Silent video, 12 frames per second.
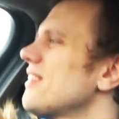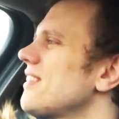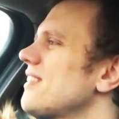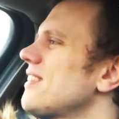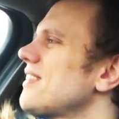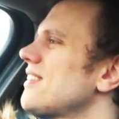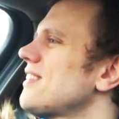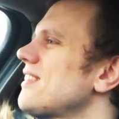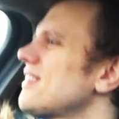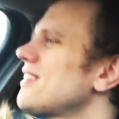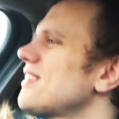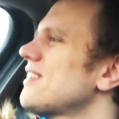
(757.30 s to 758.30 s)

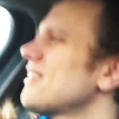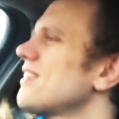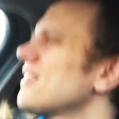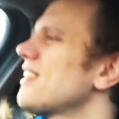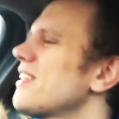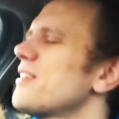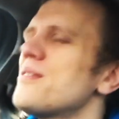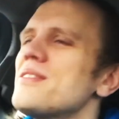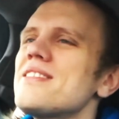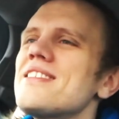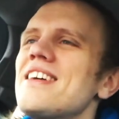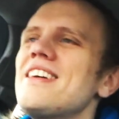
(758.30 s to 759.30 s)
I don't know what
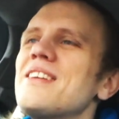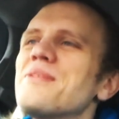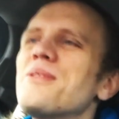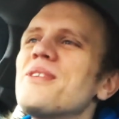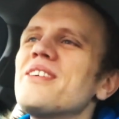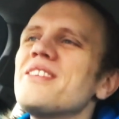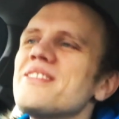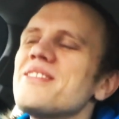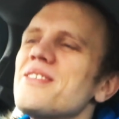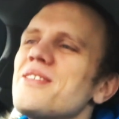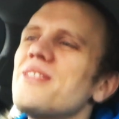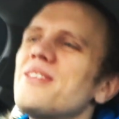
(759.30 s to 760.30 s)
to say anymore,
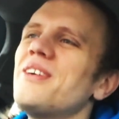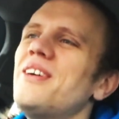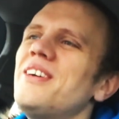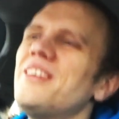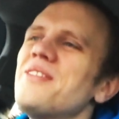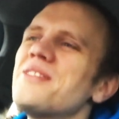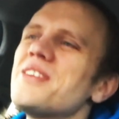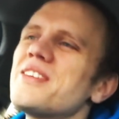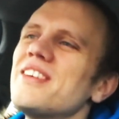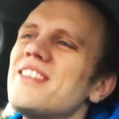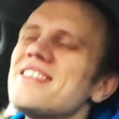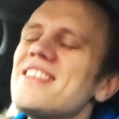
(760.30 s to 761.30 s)
so I'm
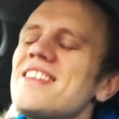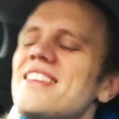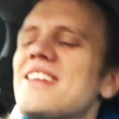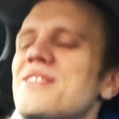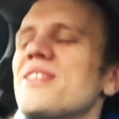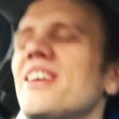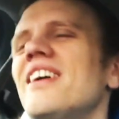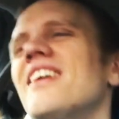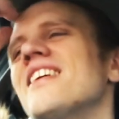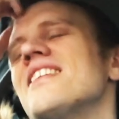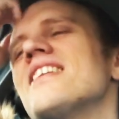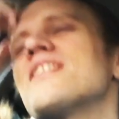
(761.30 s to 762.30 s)
just gonna say thanks
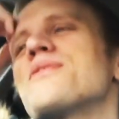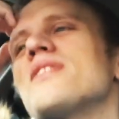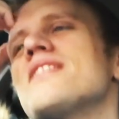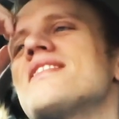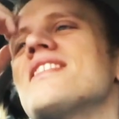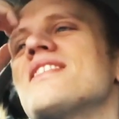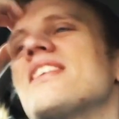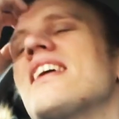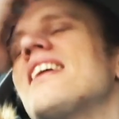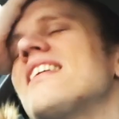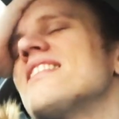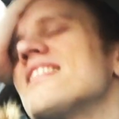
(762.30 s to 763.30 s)
for listening to
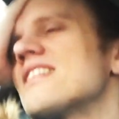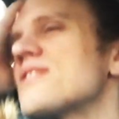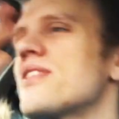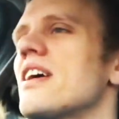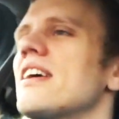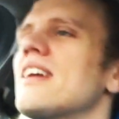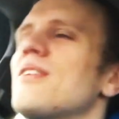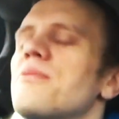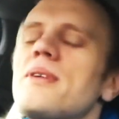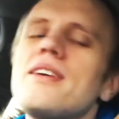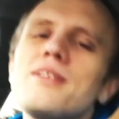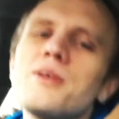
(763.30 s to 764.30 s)
that, and thanks for hanging out
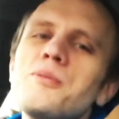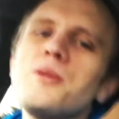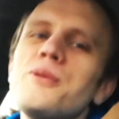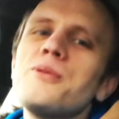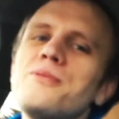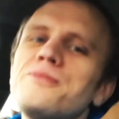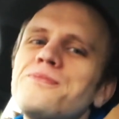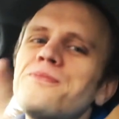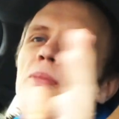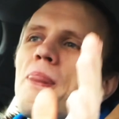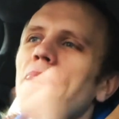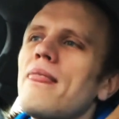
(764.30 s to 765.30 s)
with me on the commute.
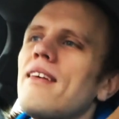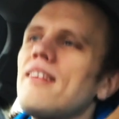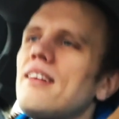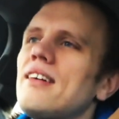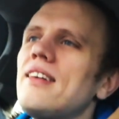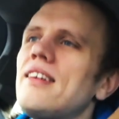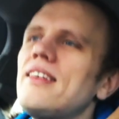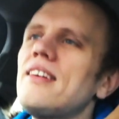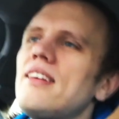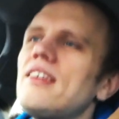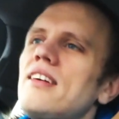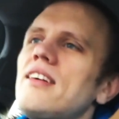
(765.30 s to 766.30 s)

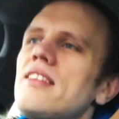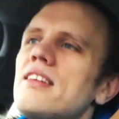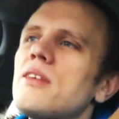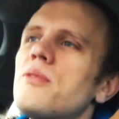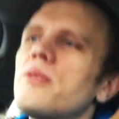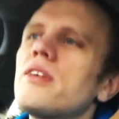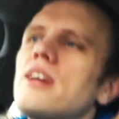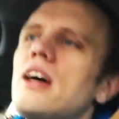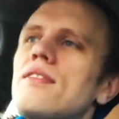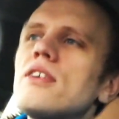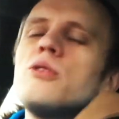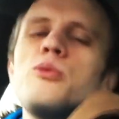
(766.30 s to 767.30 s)
I think we're gonna
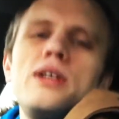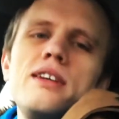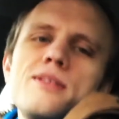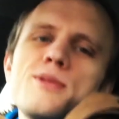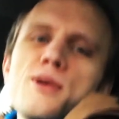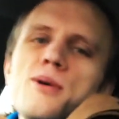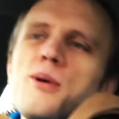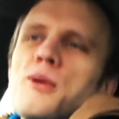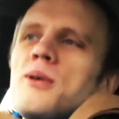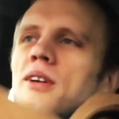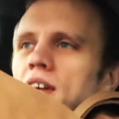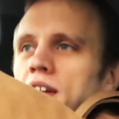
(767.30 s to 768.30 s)
have a good week,
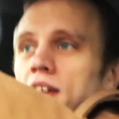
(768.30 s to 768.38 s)
so